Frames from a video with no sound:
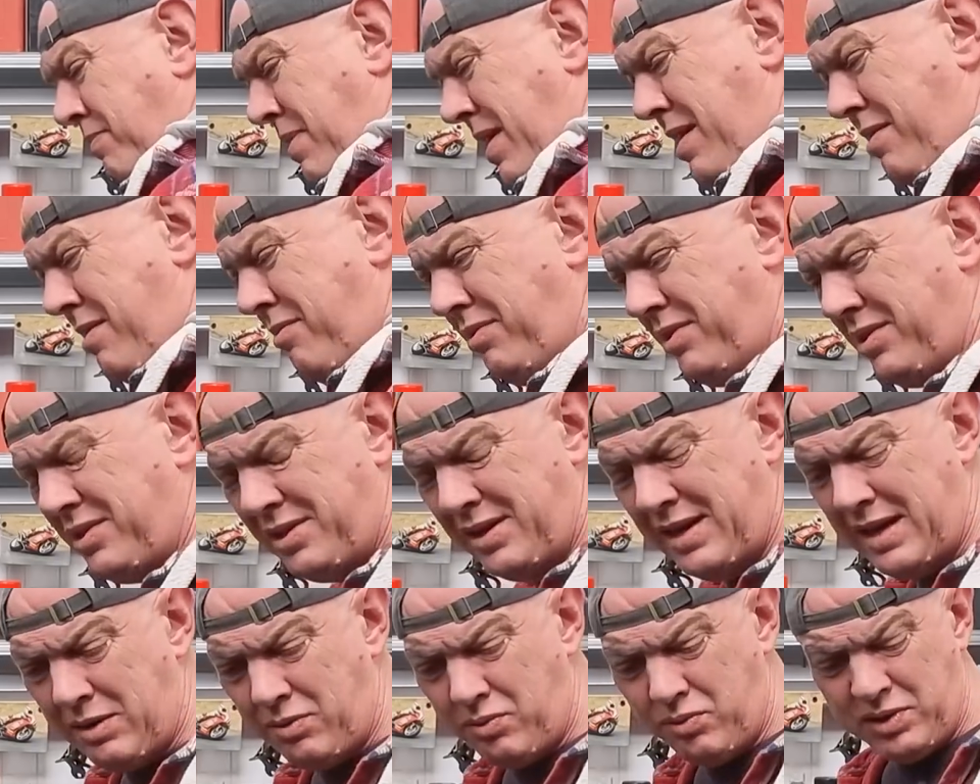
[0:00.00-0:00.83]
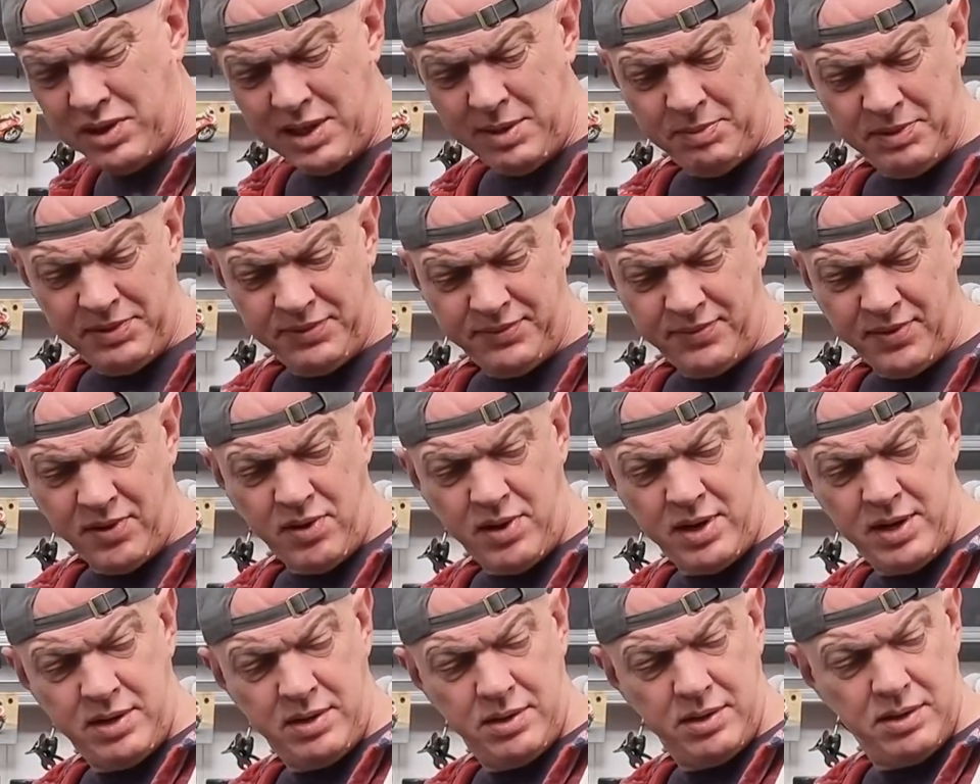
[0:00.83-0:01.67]
Bearings and that all seems
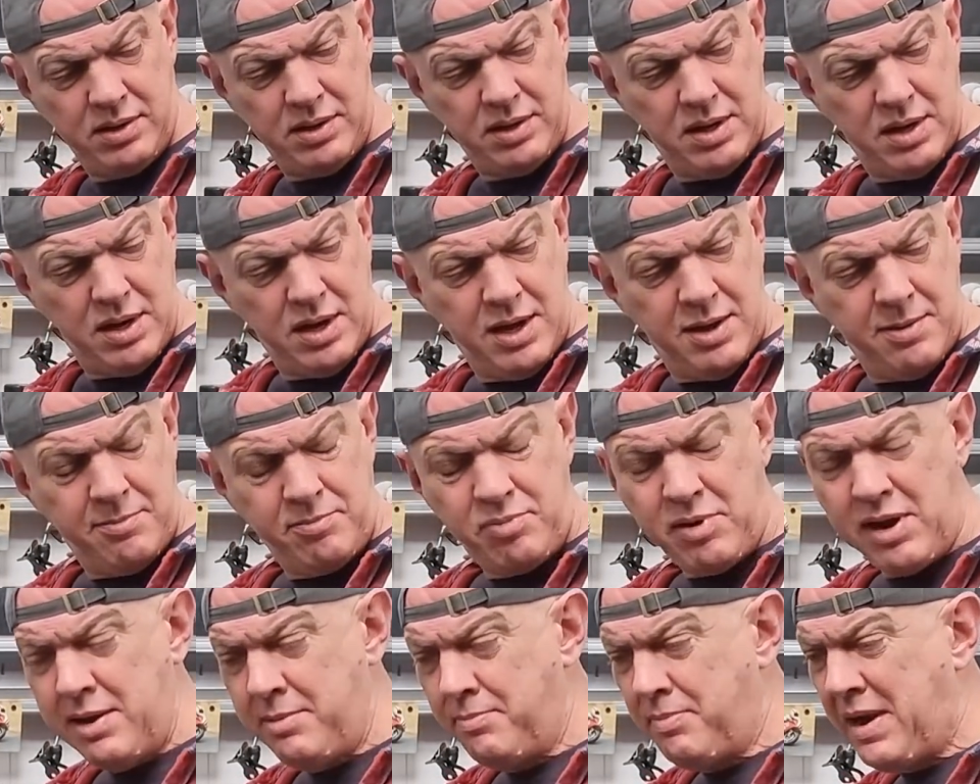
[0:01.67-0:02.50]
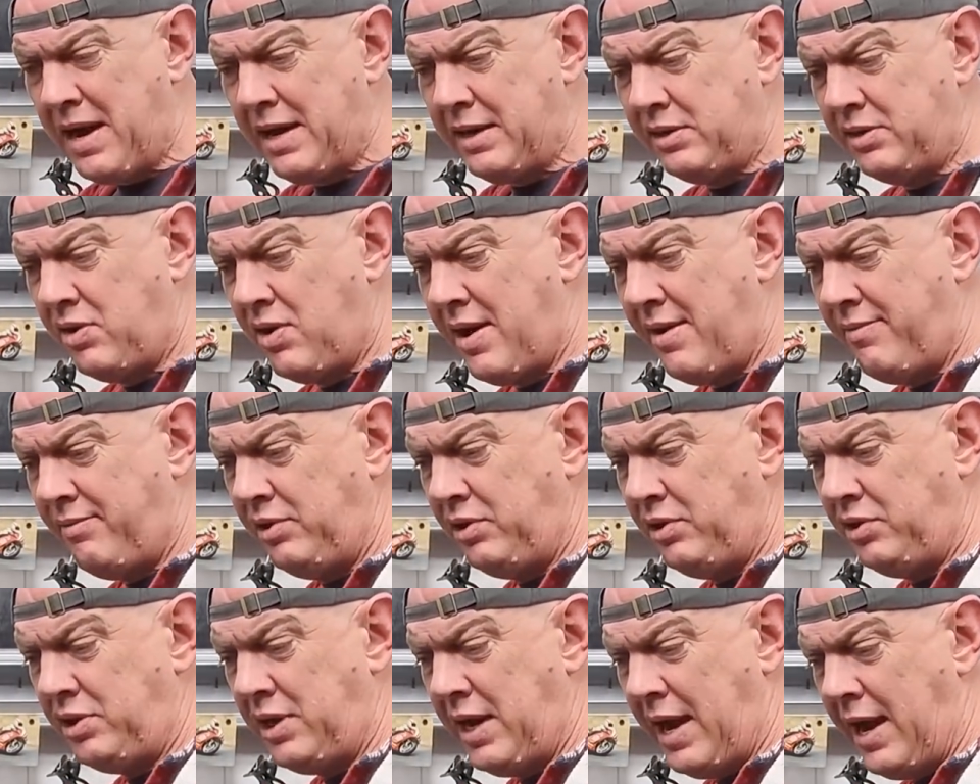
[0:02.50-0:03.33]
fine. Brake pads I
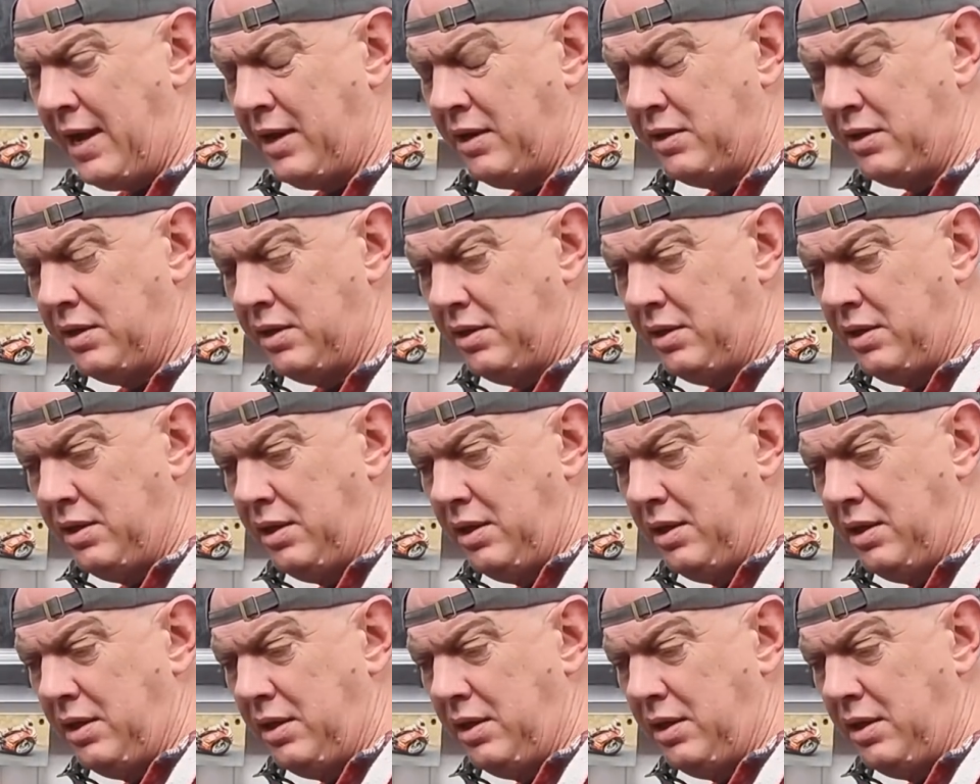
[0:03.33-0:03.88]
haven't checked,